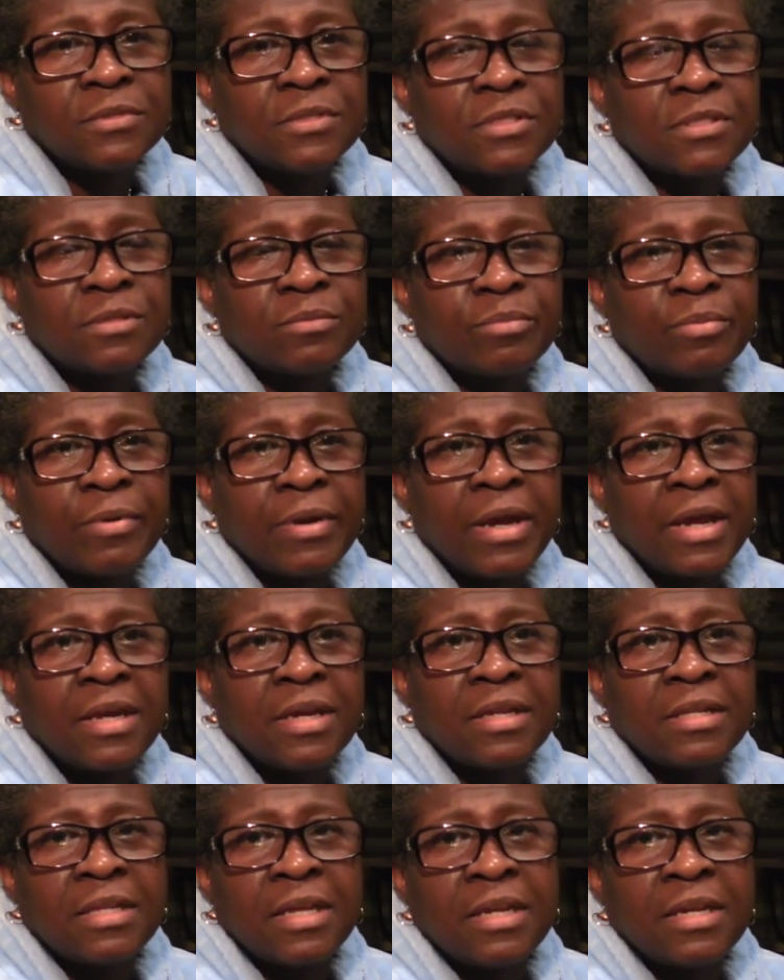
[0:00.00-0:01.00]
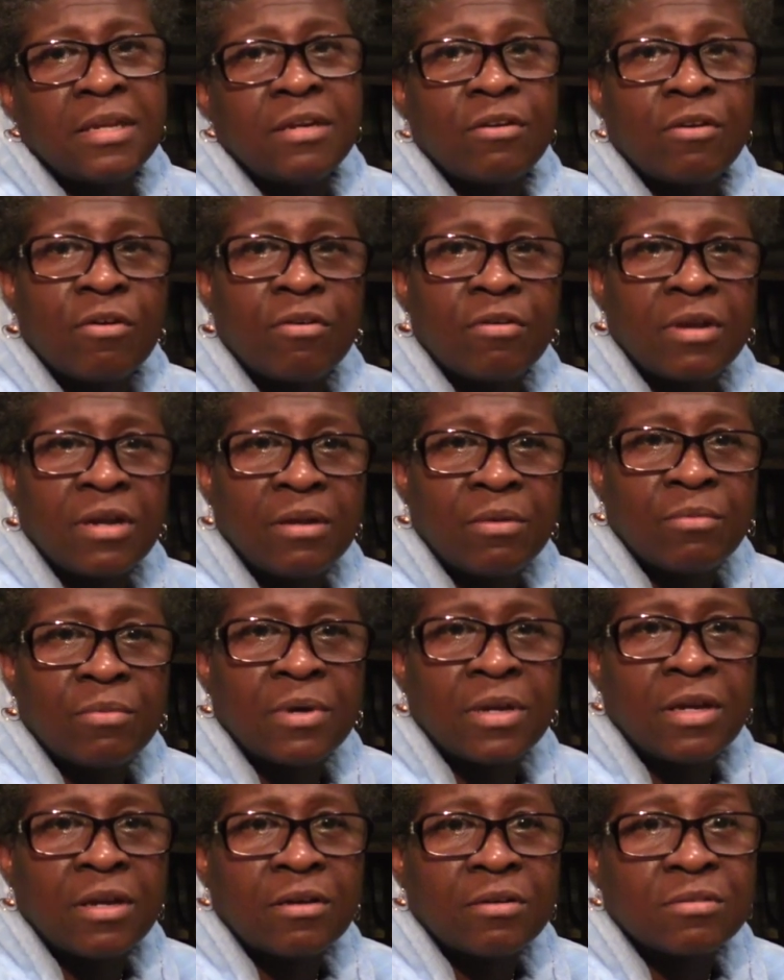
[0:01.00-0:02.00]
Just praying that they didn't hurt
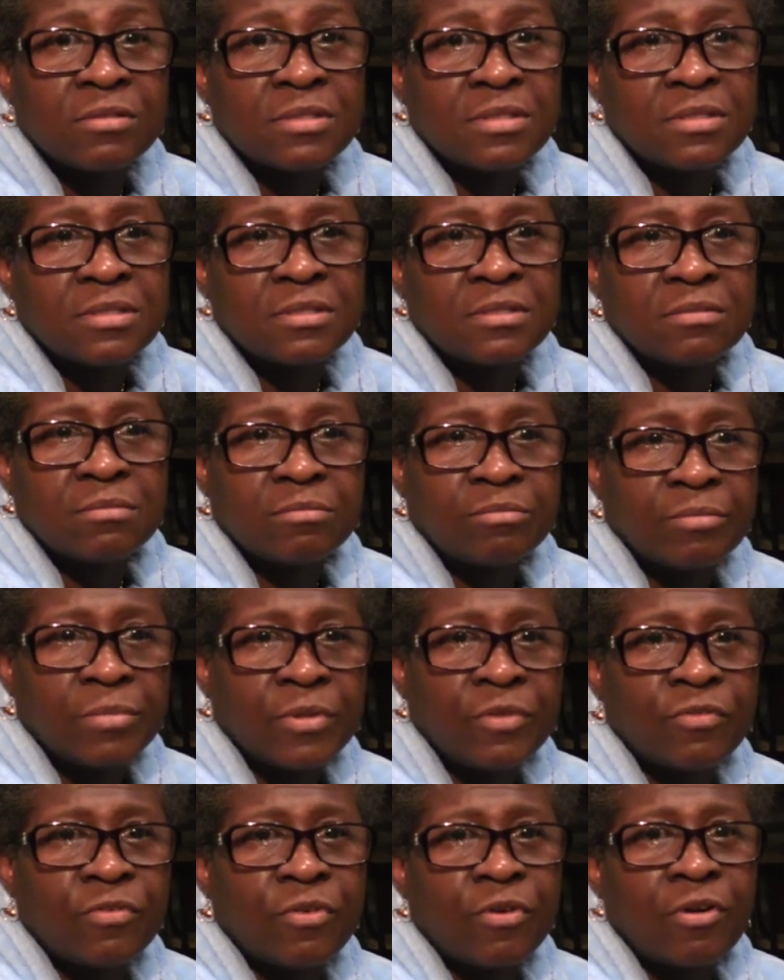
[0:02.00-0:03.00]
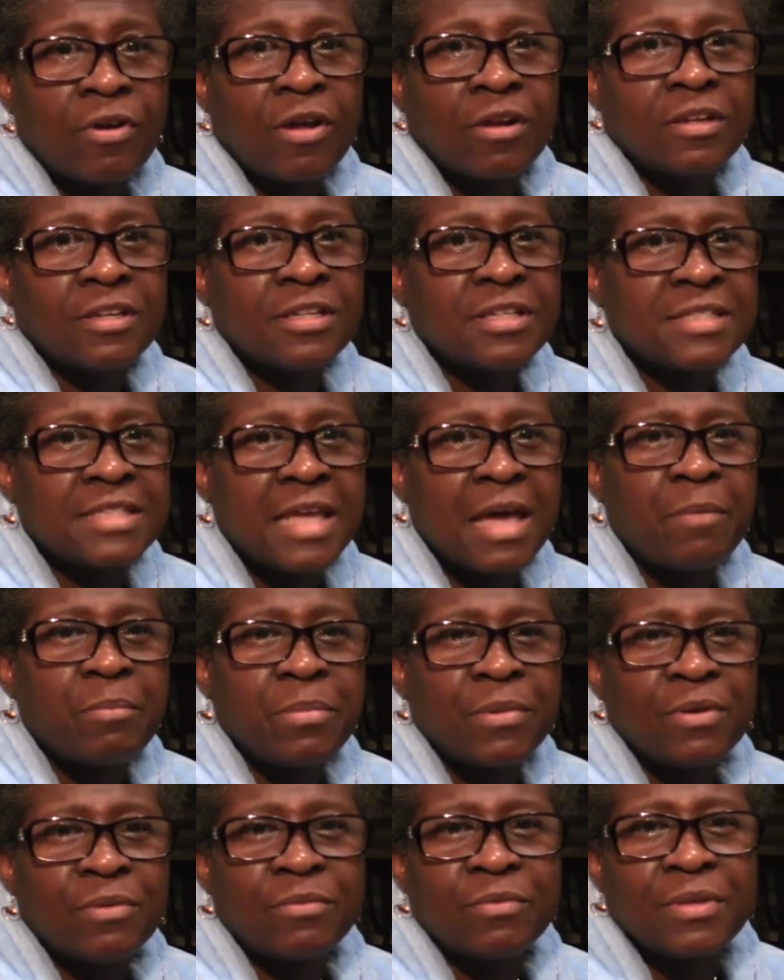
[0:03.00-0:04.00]
anyone else before all of this
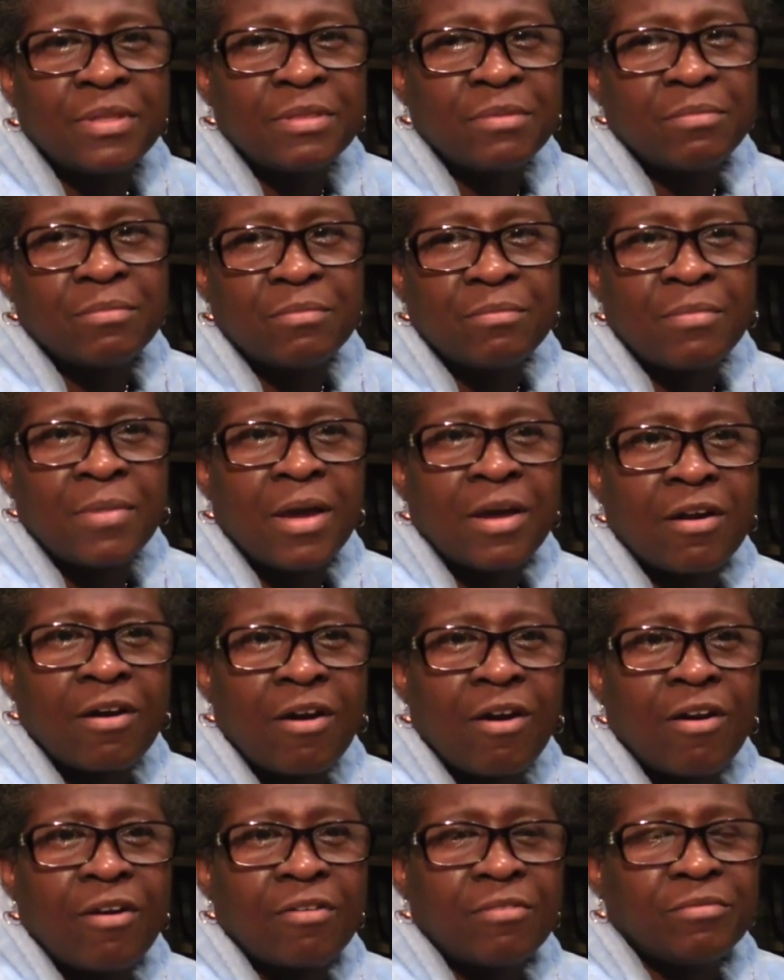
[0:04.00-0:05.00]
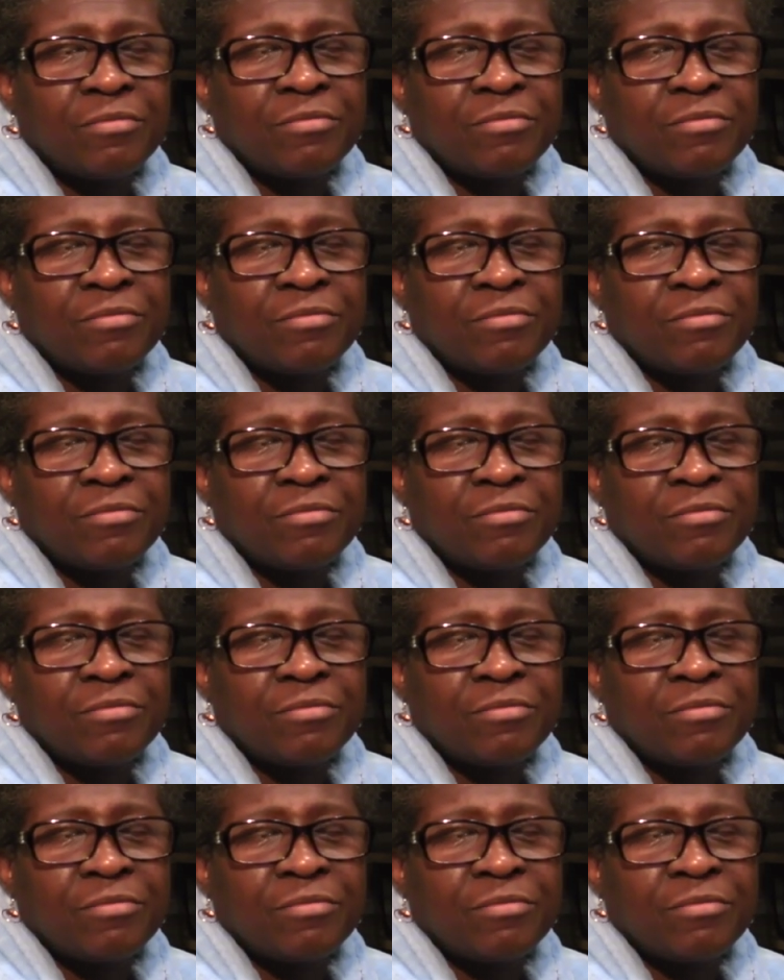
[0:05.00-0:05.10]
happened with my car.